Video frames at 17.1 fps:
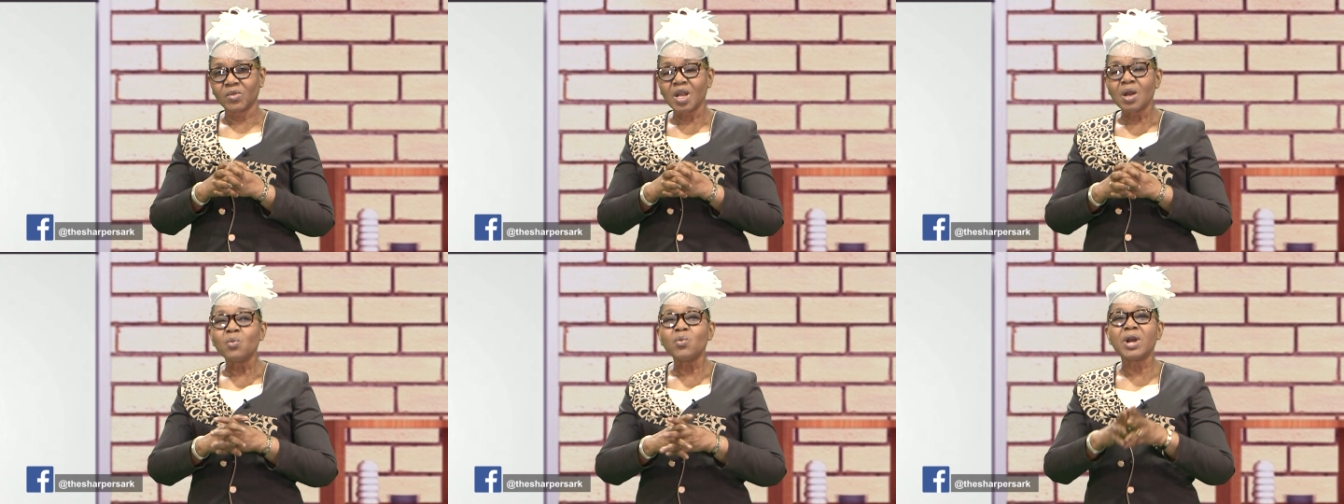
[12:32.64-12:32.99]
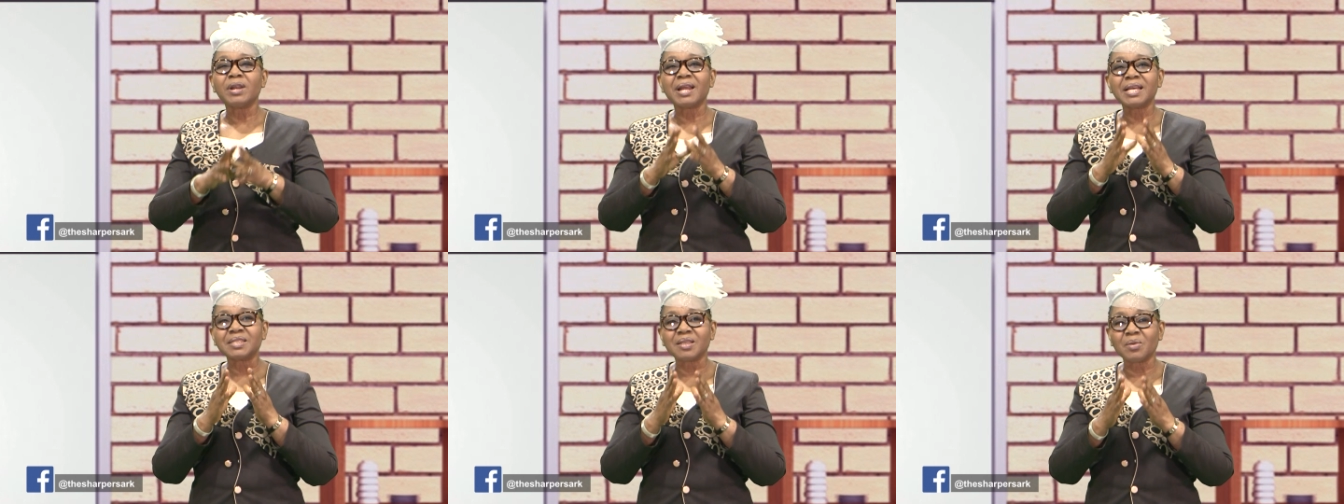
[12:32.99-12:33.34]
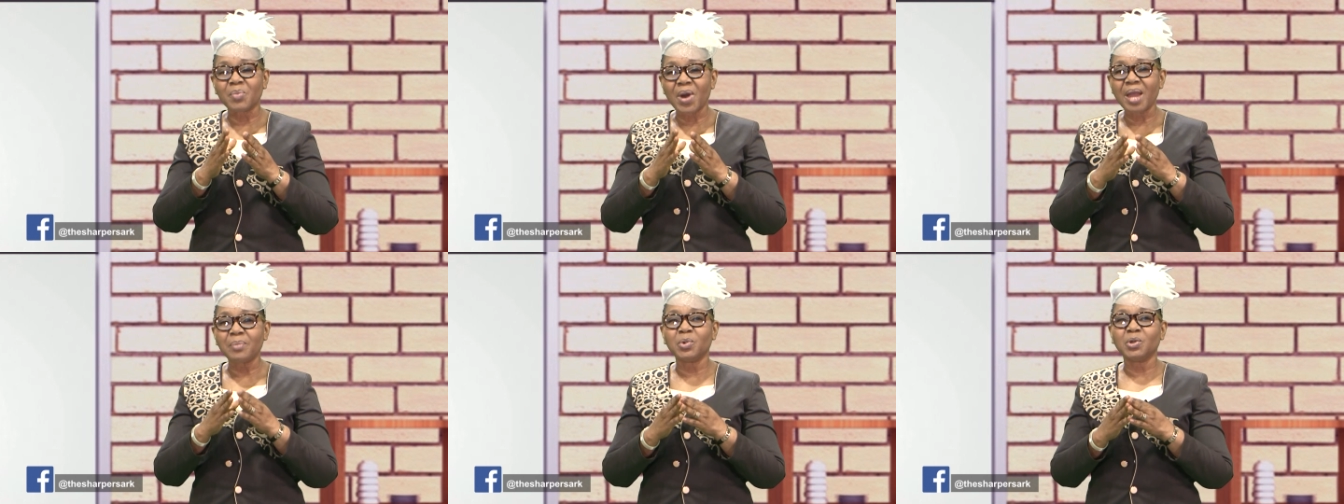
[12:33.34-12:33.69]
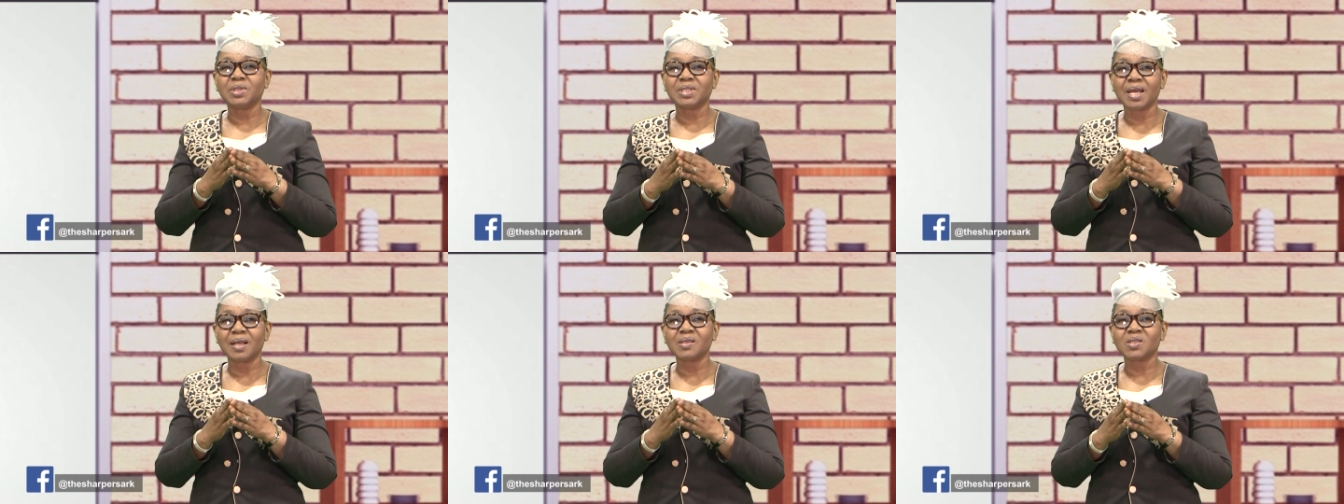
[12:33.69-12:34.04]
Whereas the Bible
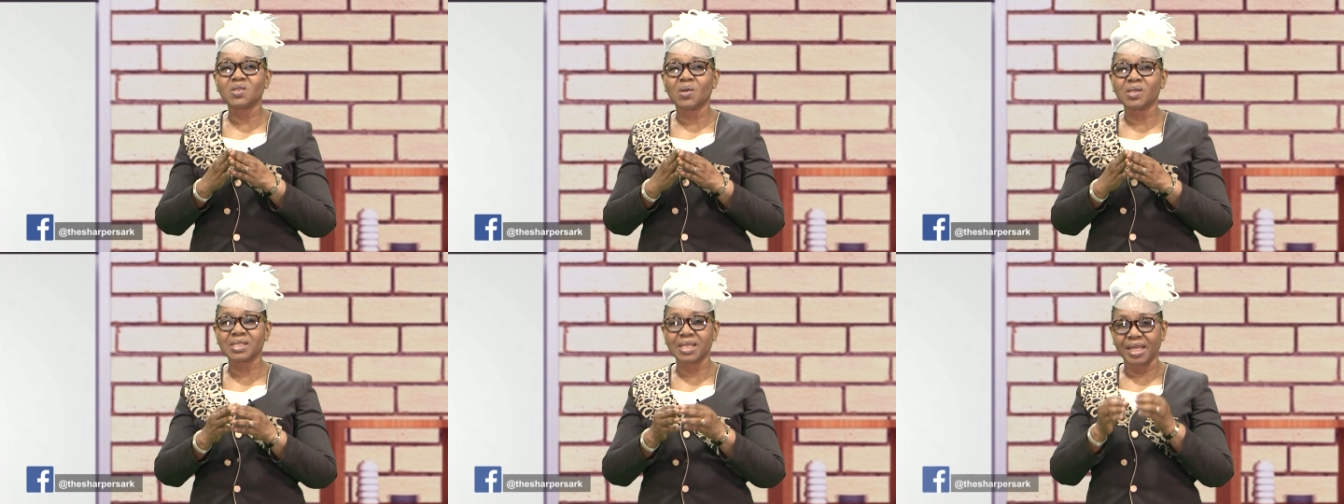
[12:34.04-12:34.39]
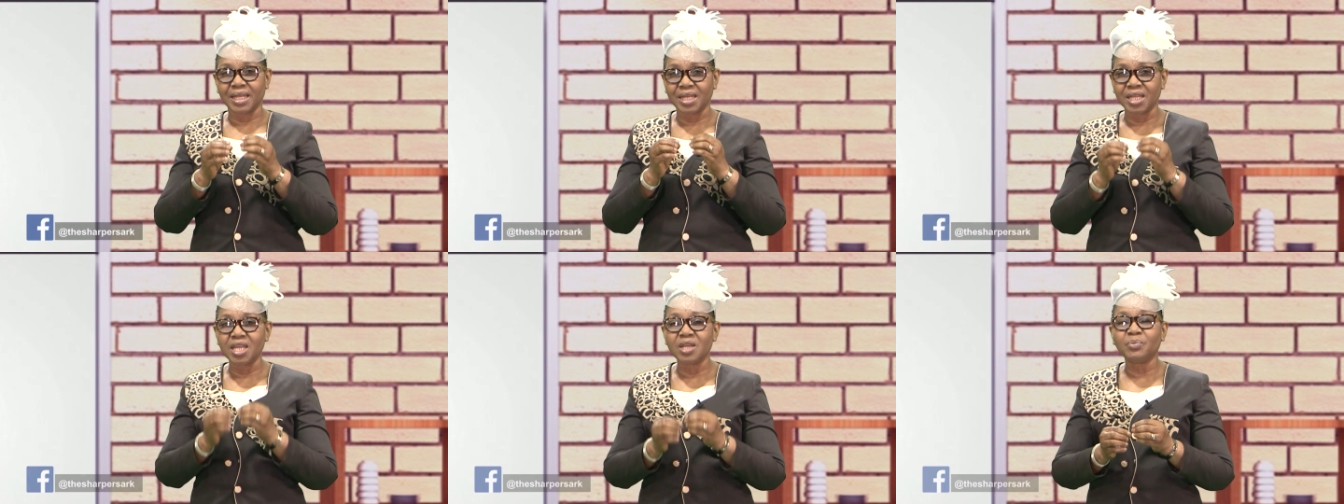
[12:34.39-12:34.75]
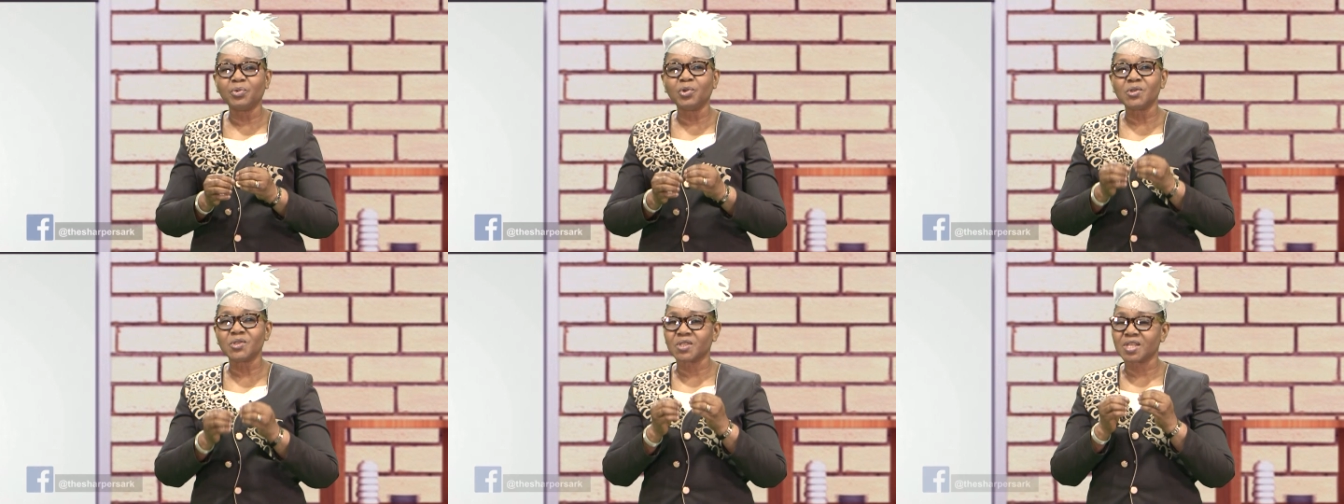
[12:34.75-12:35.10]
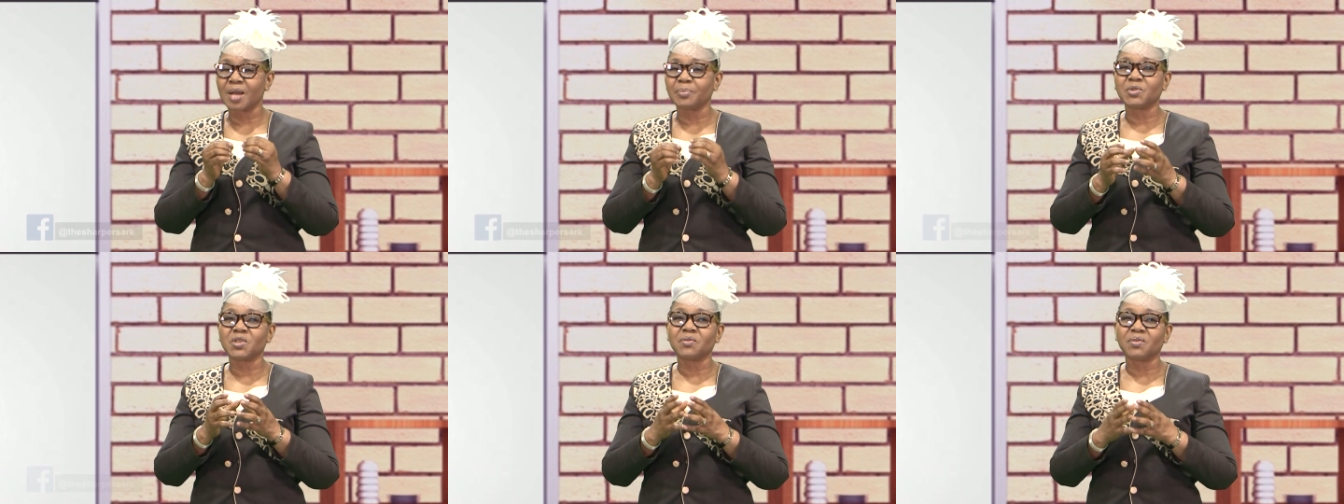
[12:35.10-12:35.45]
tells us in Hebrews
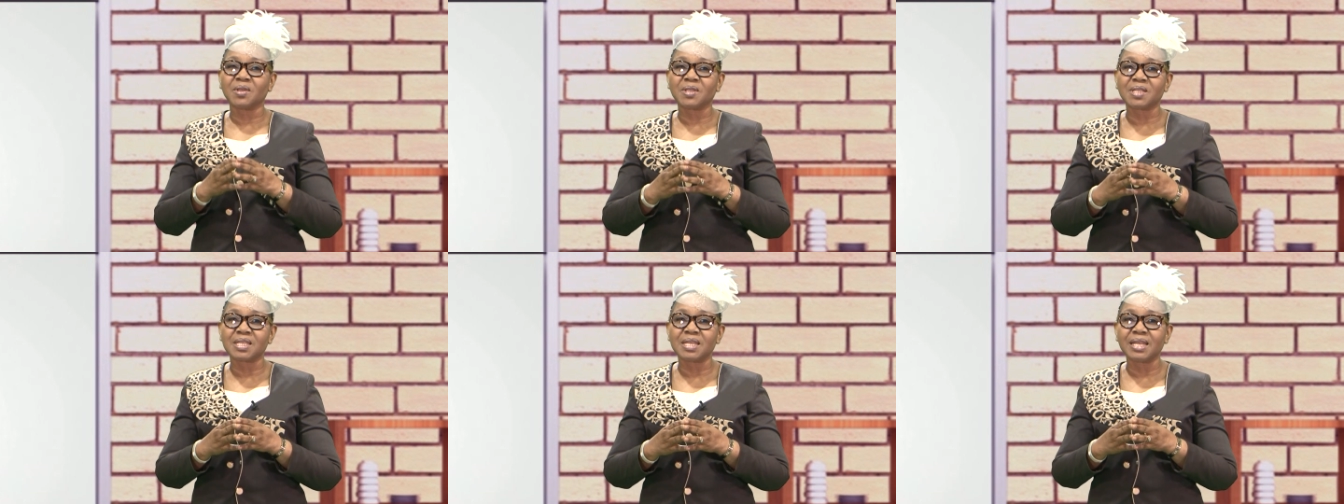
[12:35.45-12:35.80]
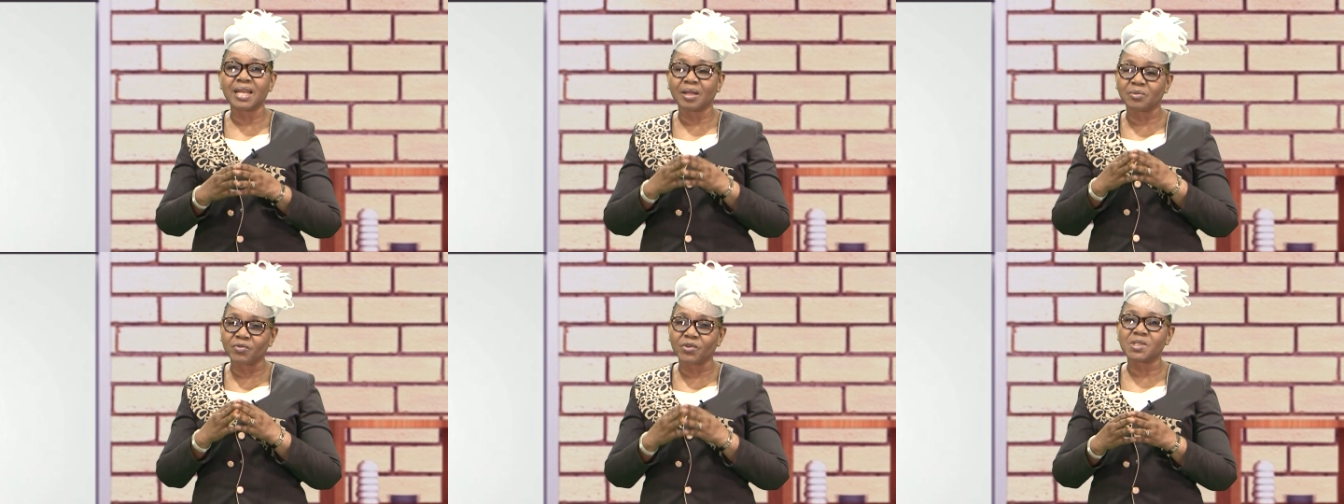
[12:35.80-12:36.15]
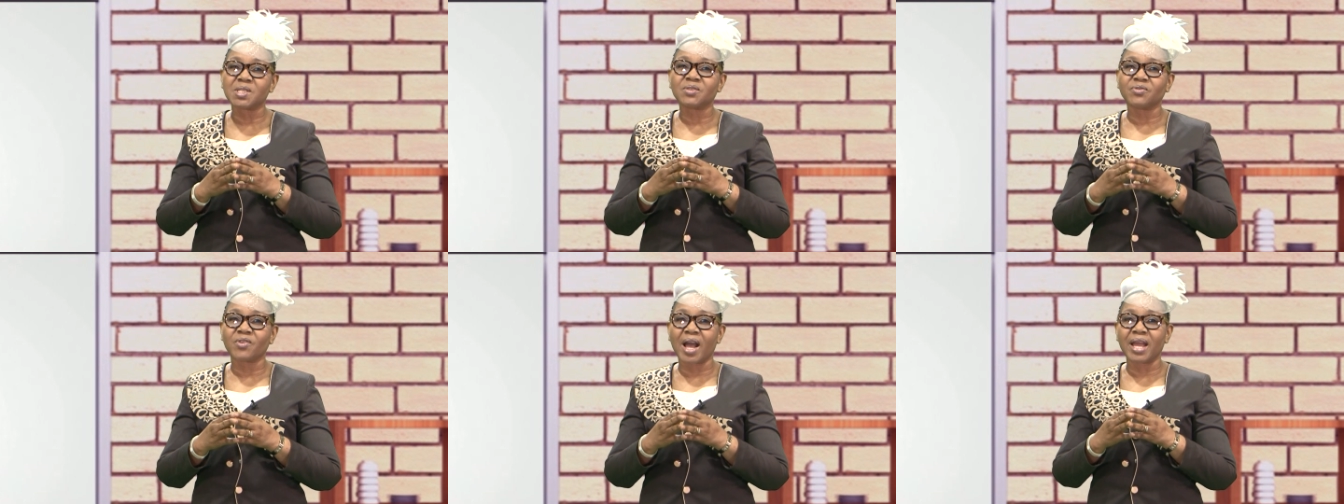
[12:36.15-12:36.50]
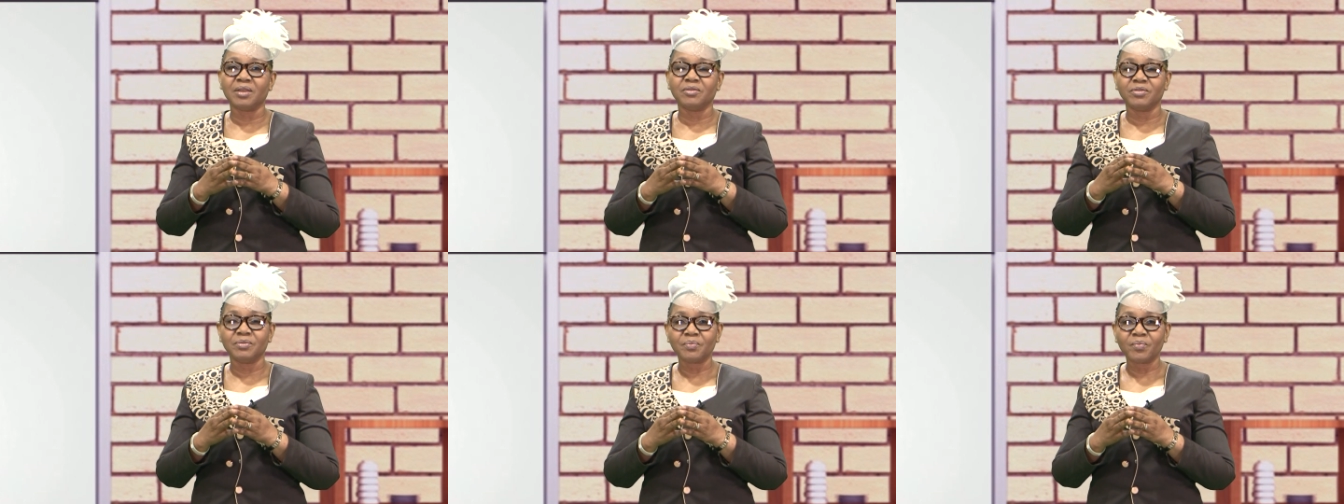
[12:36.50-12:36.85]
chapter 13 and verse
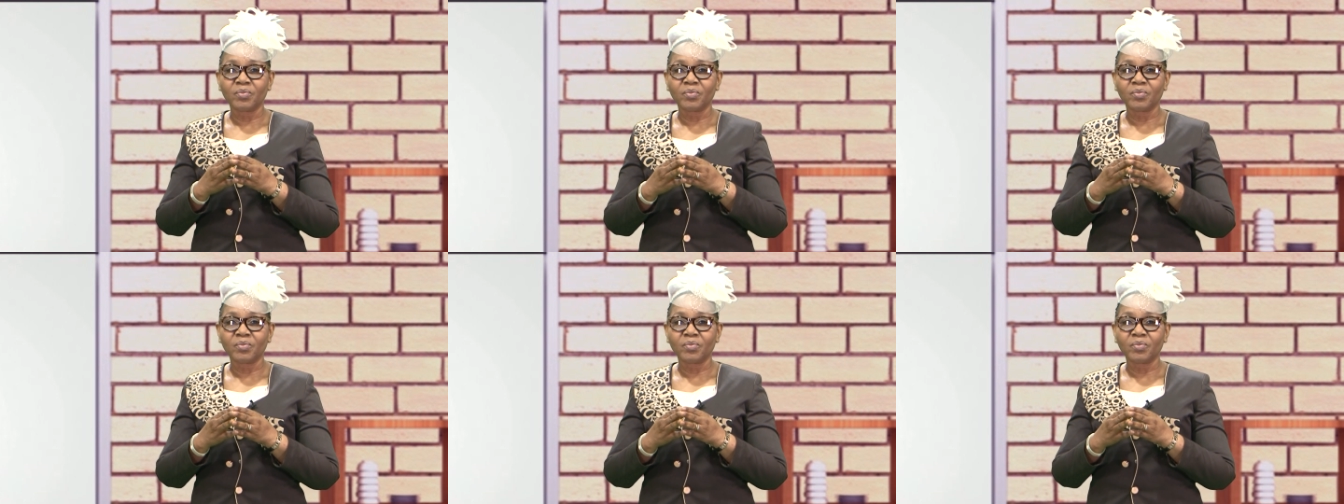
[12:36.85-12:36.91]
5,